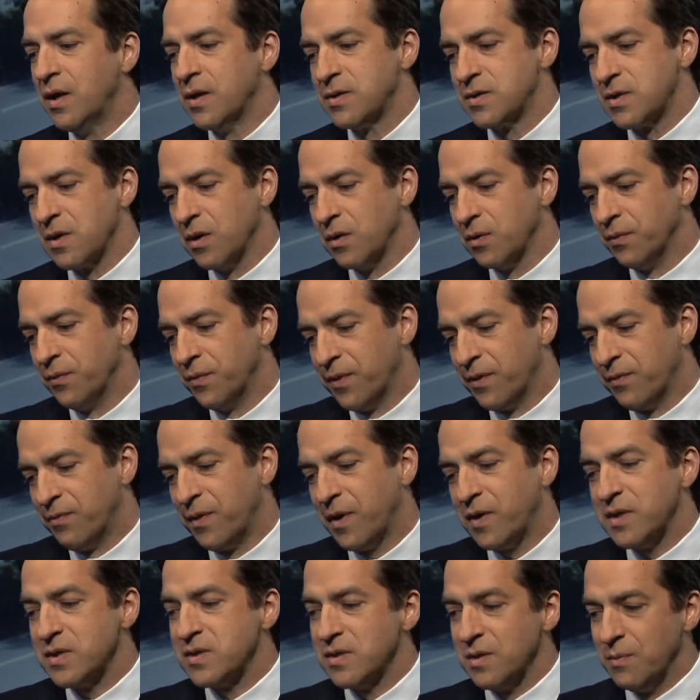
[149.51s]
So the
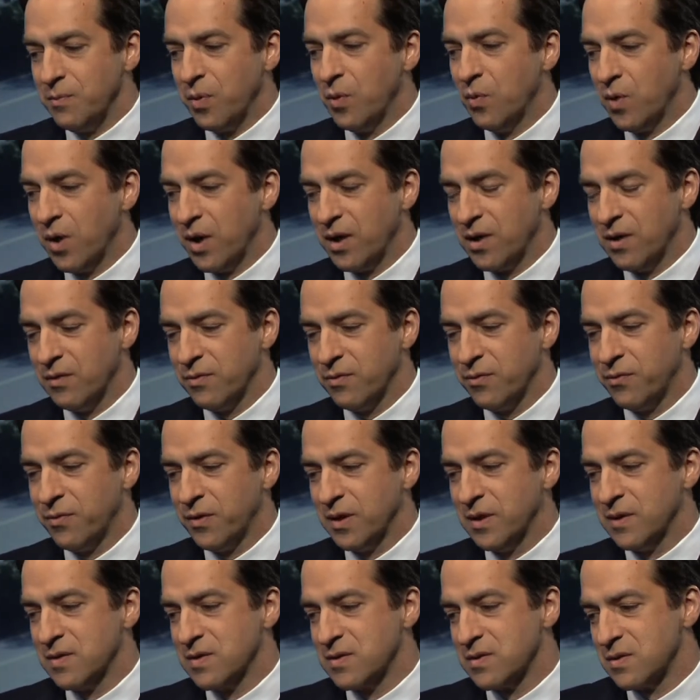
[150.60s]
very simple what if
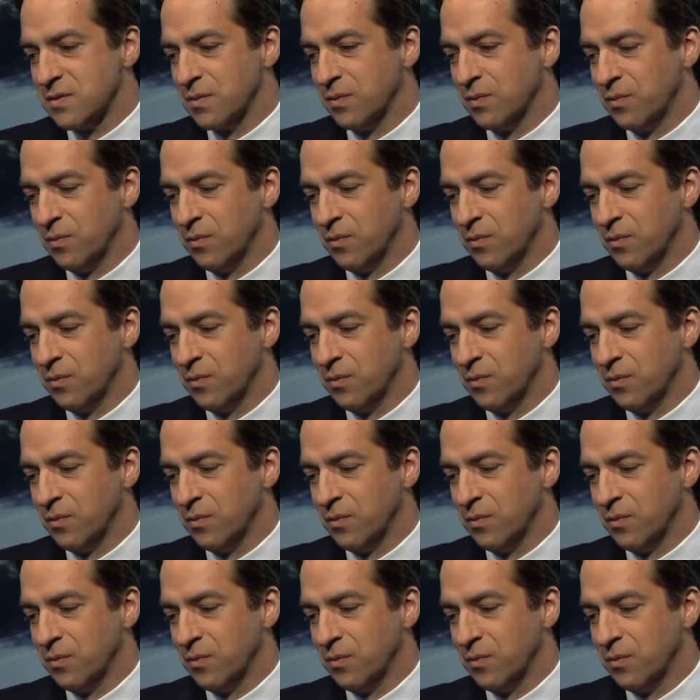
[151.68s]
is